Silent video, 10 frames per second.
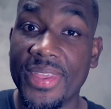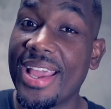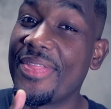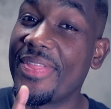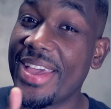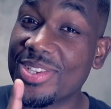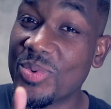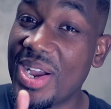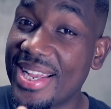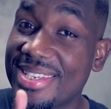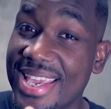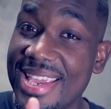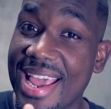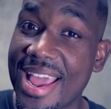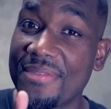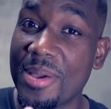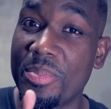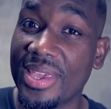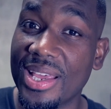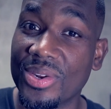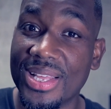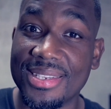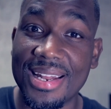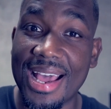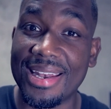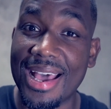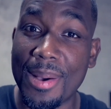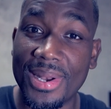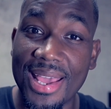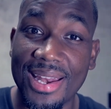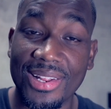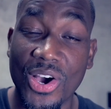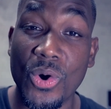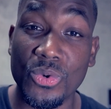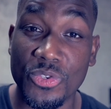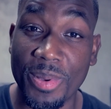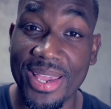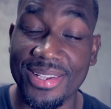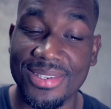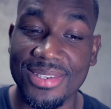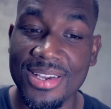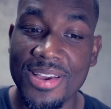And that's why it's key to have that piano that's not dominating the whole space.